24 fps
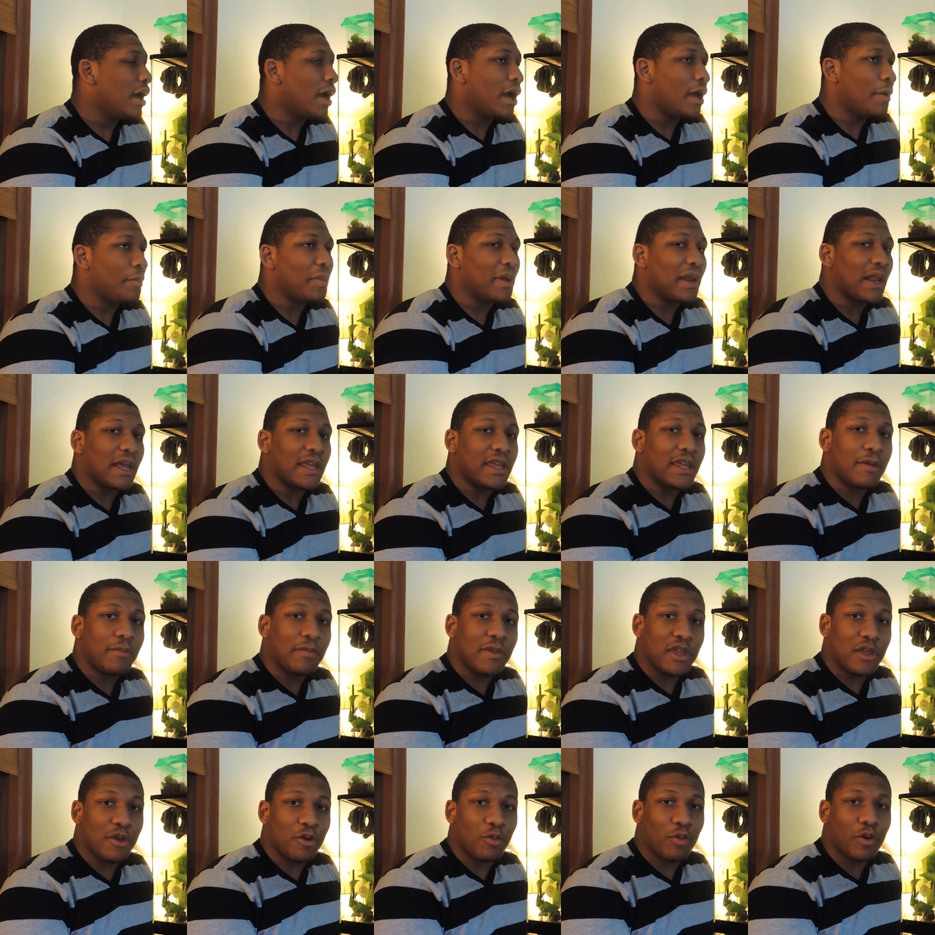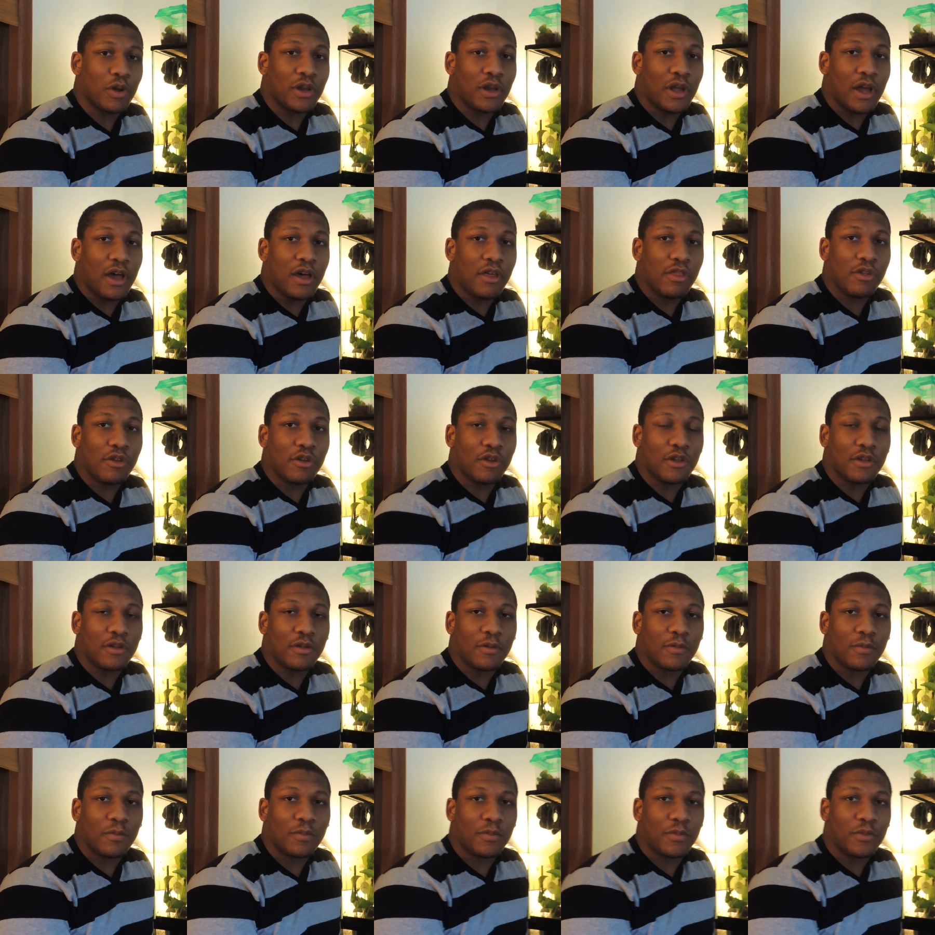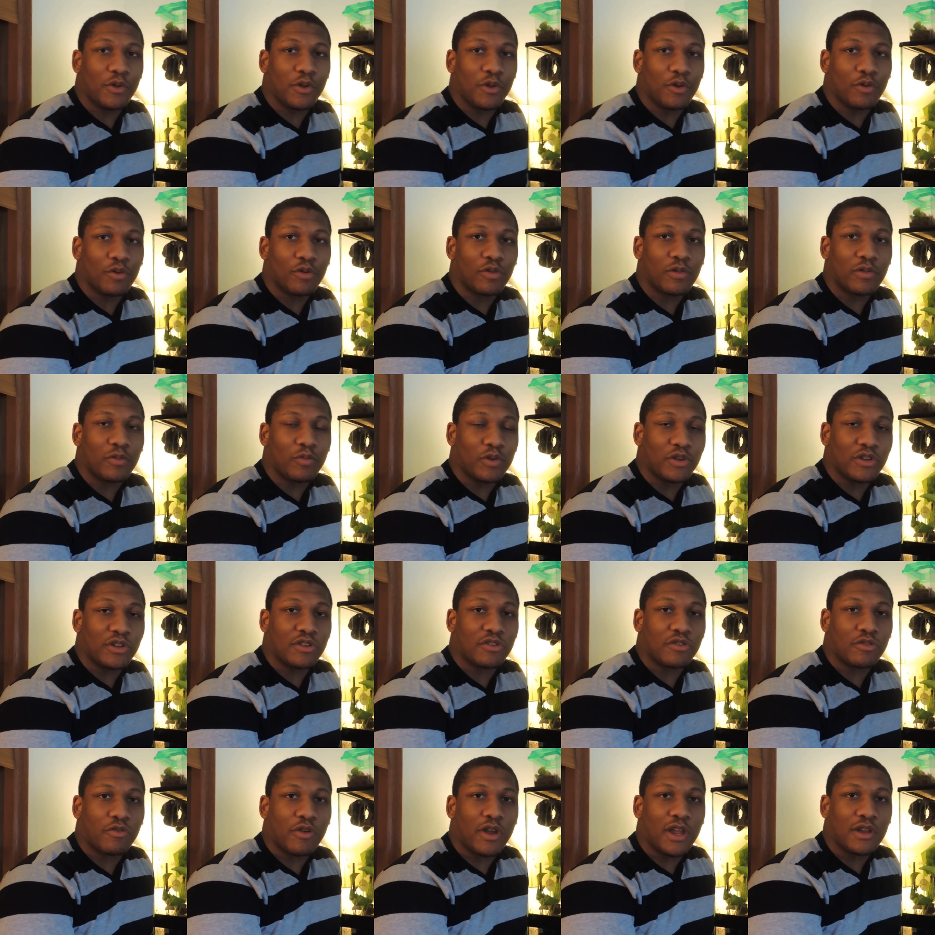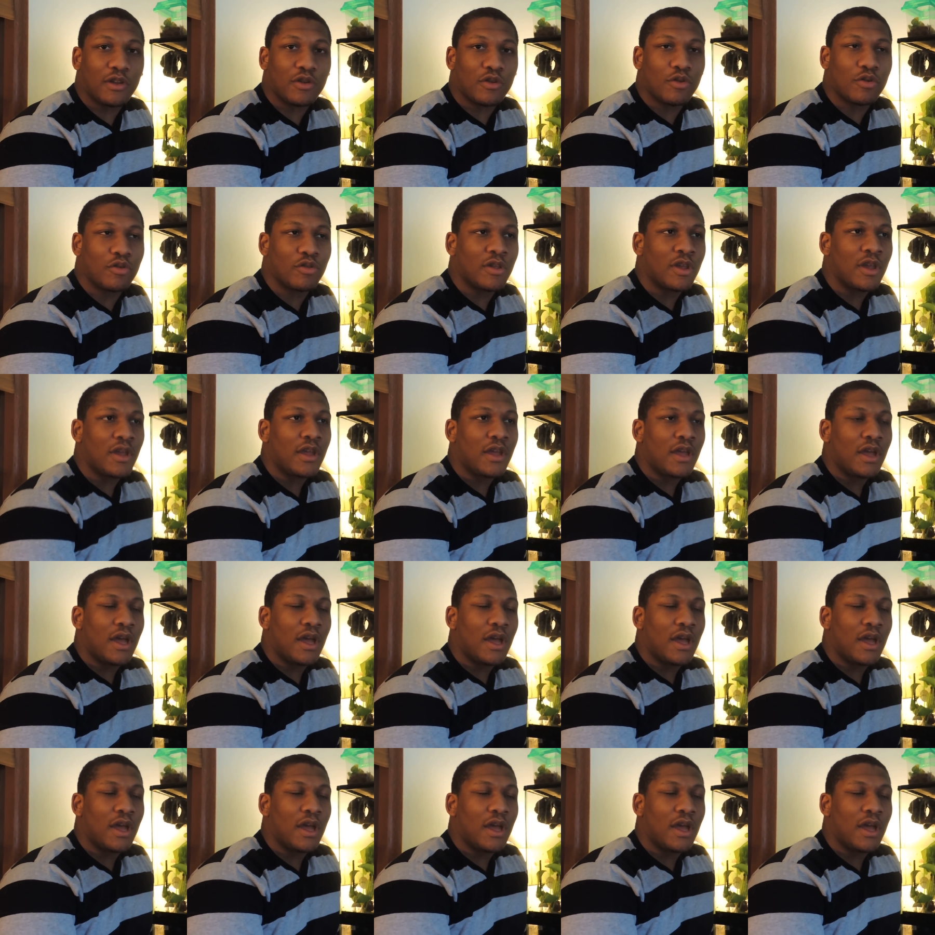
But I am here with other news, which is great news.